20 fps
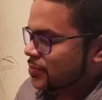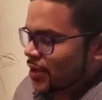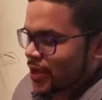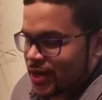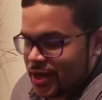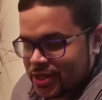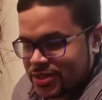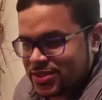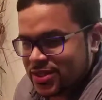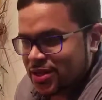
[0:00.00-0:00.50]

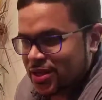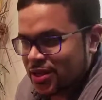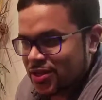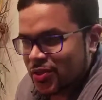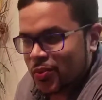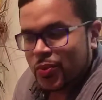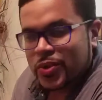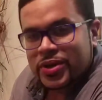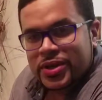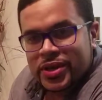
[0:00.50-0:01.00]
and it, uh,
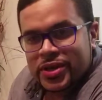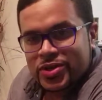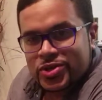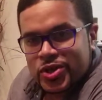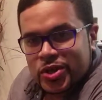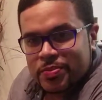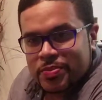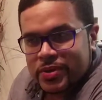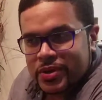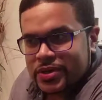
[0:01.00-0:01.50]
the one day
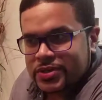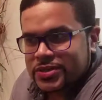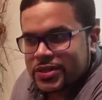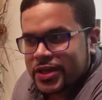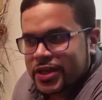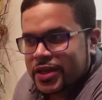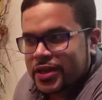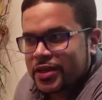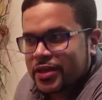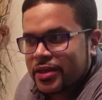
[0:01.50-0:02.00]
shipping is
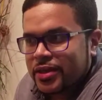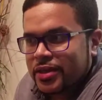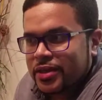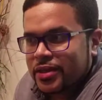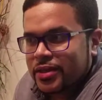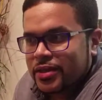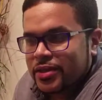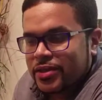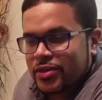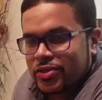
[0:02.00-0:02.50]
like
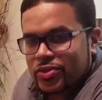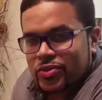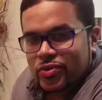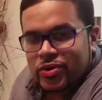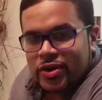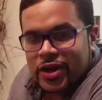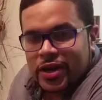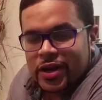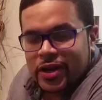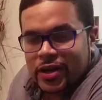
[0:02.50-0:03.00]

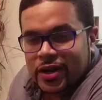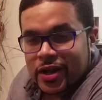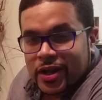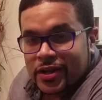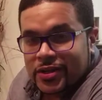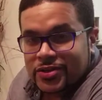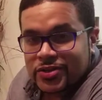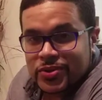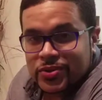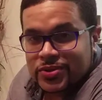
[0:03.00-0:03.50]

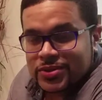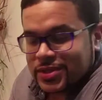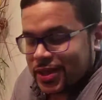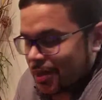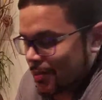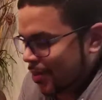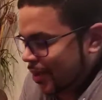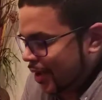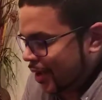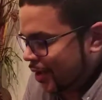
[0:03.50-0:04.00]
$3.99 so it's
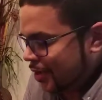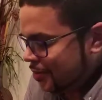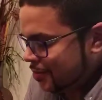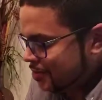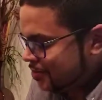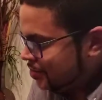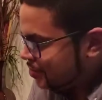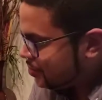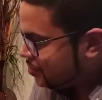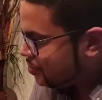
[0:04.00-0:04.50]
not bad.
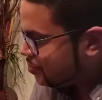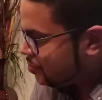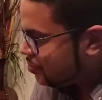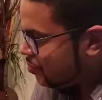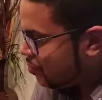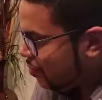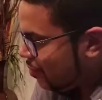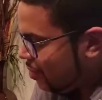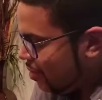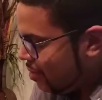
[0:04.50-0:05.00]

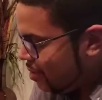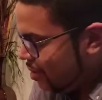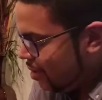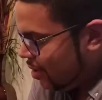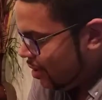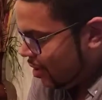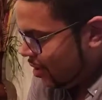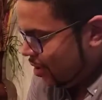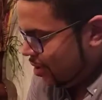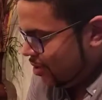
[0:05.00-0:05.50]

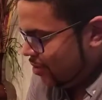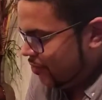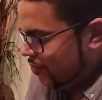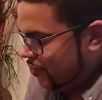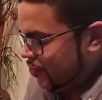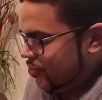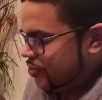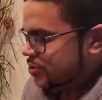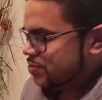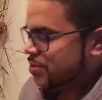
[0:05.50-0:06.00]
The
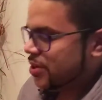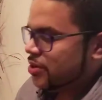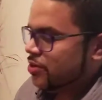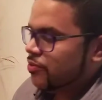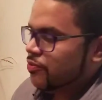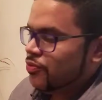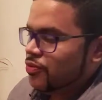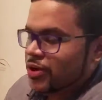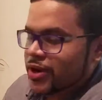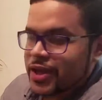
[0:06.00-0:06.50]
first
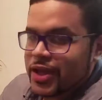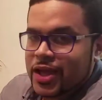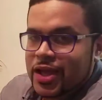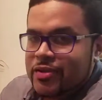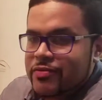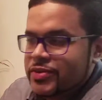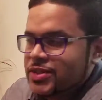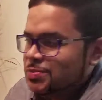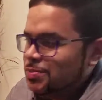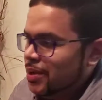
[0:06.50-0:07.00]
microphone I
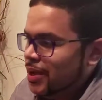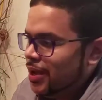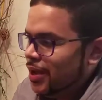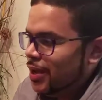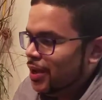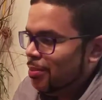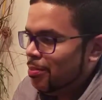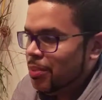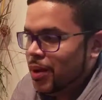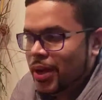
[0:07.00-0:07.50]
have is
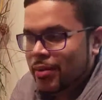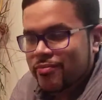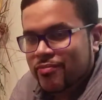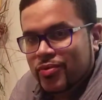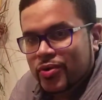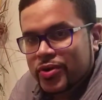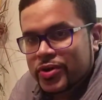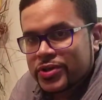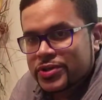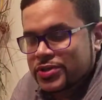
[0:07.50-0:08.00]
by Pop
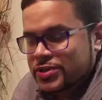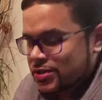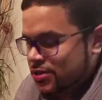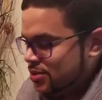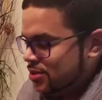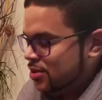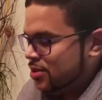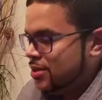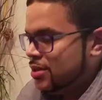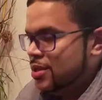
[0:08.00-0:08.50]

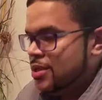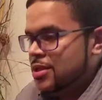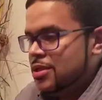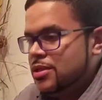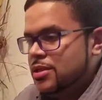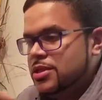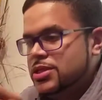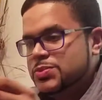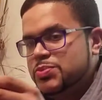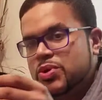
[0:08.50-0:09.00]
Voice.
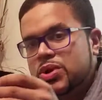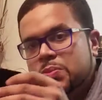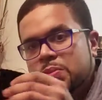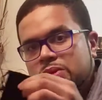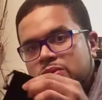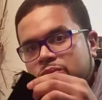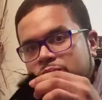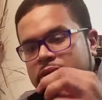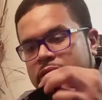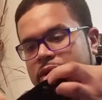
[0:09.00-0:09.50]
This is pretty
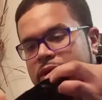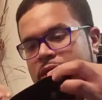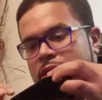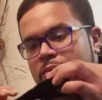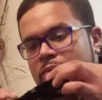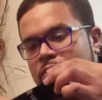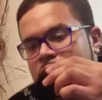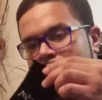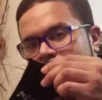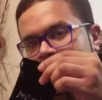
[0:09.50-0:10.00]
much what it
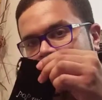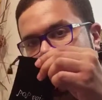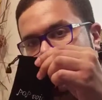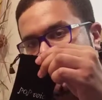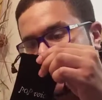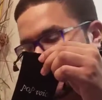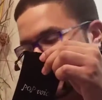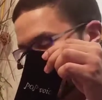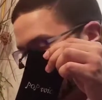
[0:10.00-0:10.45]
came with. It came with a